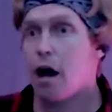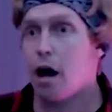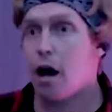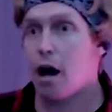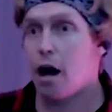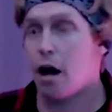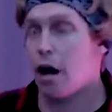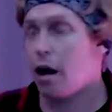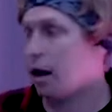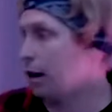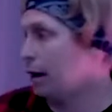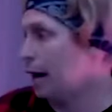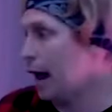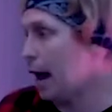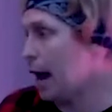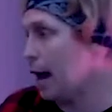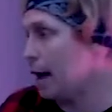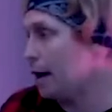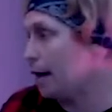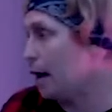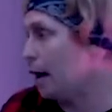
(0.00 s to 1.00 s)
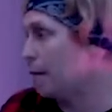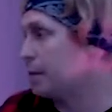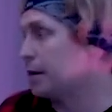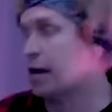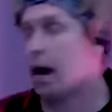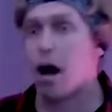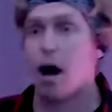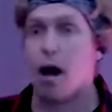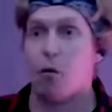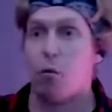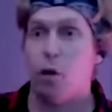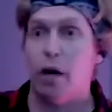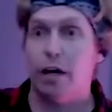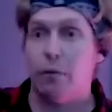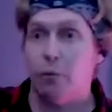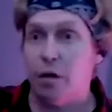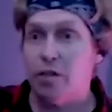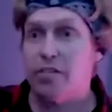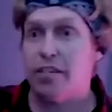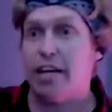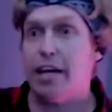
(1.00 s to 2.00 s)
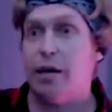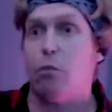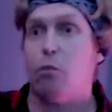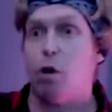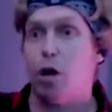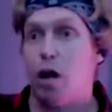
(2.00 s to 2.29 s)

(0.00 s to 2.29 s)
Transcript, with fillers: Uh, I mean, I, uh, once again,